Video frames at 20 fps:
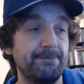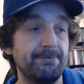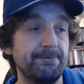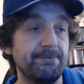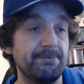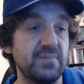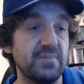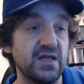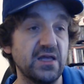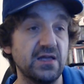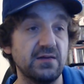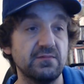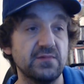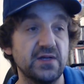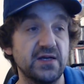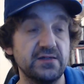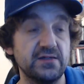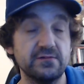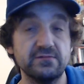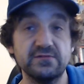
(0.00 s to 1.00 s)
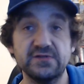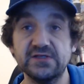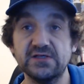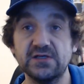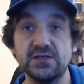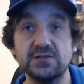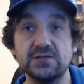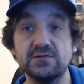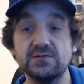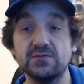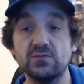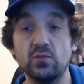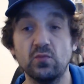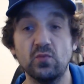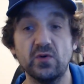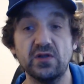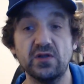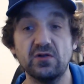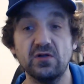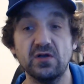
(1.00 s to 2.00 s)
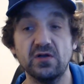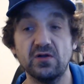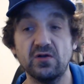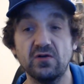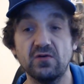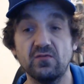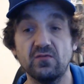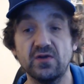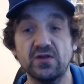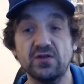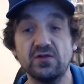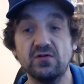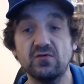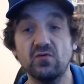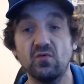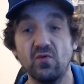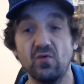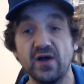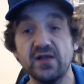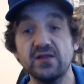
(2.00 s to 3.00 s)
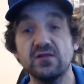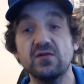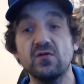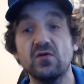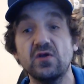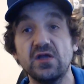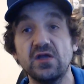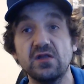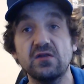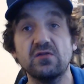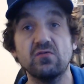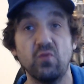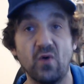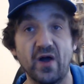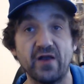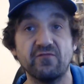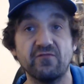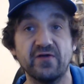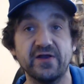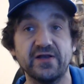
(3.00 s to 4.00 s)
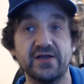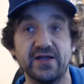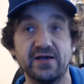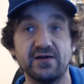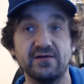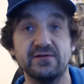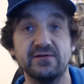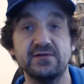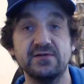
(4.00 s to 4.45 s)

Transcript: but again, I don't really know what's going on. what's, what is what right now.